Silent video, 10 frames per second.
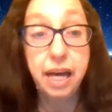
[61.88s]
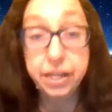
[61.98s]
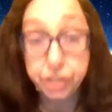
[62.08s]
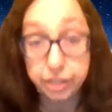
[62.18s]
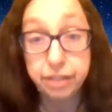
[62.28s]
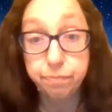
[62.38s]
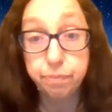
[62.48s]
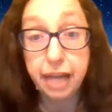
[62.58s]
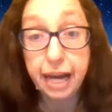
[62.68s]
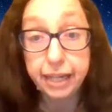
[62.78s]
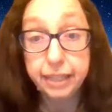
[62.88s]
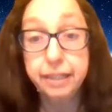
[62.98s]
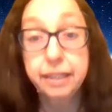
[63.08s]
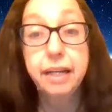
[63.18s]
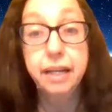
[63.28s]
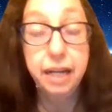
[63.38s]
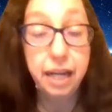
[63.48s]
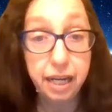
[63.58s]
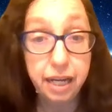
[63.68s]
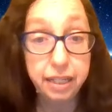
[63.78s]
adjective black
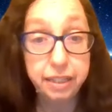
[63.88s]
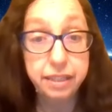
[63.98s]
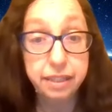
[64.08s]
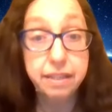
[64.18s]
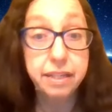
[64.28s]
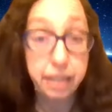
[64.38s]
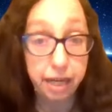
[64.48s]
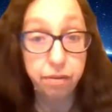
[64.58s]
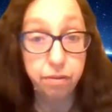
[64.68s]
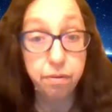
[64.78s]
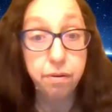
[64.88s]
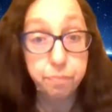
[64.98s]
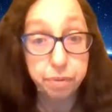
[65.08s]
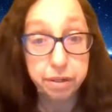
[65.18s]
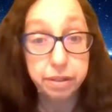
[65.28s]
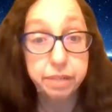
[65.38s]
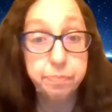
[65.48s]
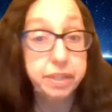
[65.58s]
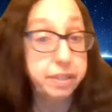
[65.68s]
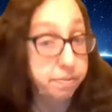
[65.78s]
and the noun bird,
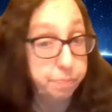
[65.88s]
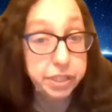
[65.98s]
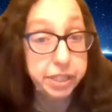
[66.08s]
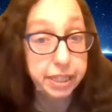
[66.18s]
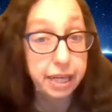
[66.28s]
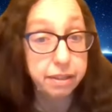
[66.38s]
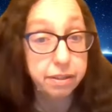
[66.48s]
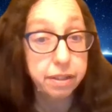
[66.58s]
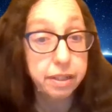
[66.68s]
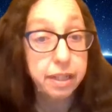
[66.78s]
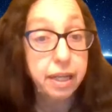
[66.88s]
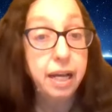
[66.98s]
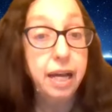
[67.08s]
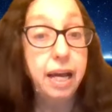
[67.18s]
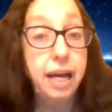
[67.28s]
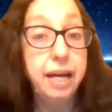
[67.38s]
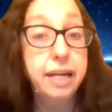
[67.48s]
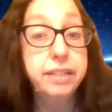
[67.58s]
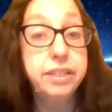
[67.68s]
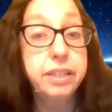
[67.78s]
but it's put together,
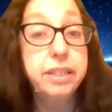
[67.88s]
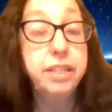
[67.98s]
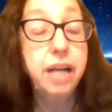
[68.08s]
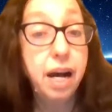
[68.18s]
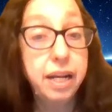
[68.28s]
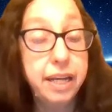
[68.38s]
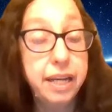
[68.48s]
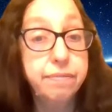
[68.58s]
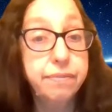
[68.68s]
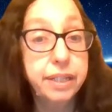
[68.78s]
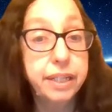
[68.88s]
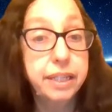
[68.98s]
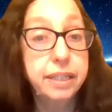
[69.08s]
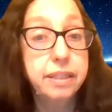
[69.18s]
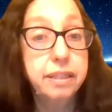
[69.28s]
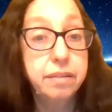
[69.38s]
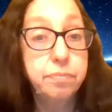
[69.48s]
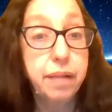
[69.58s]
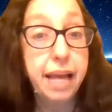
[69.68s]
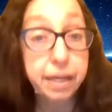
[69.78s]
and not every
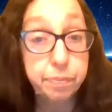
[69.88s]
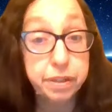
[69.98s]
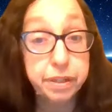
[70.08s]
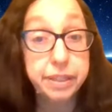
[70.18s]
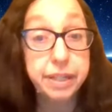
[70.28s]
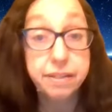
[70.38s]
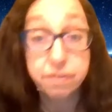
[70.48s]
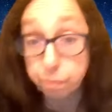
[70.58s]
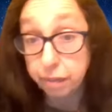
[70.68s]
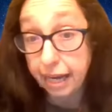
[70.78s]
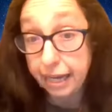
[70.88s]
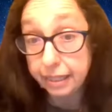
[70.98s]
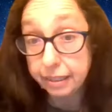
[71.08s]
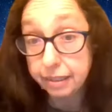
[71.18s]
blackbird is black,